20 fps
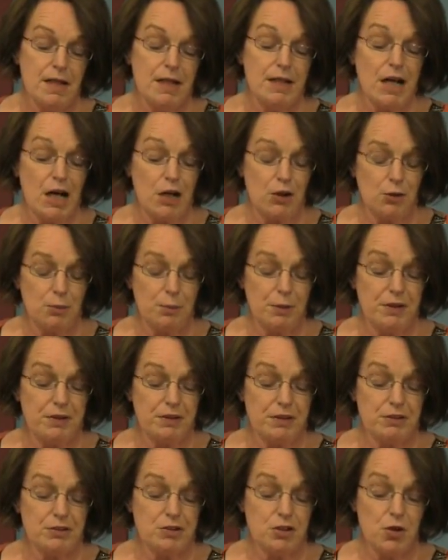In our
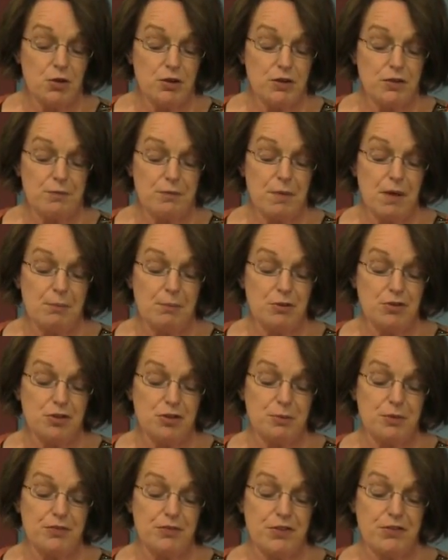opinion, Tony's
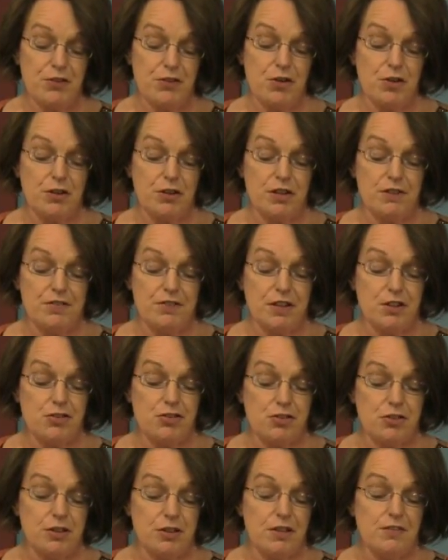membership of this
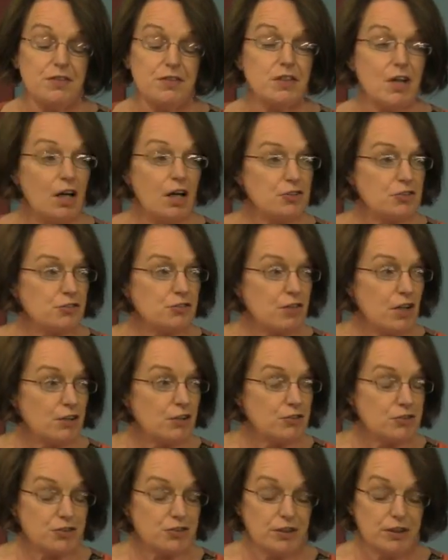organisation is not
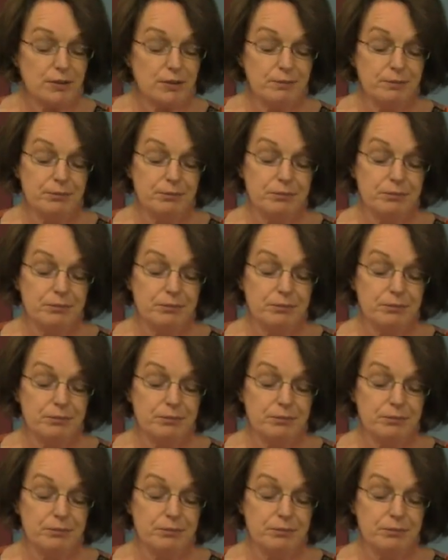voluntary.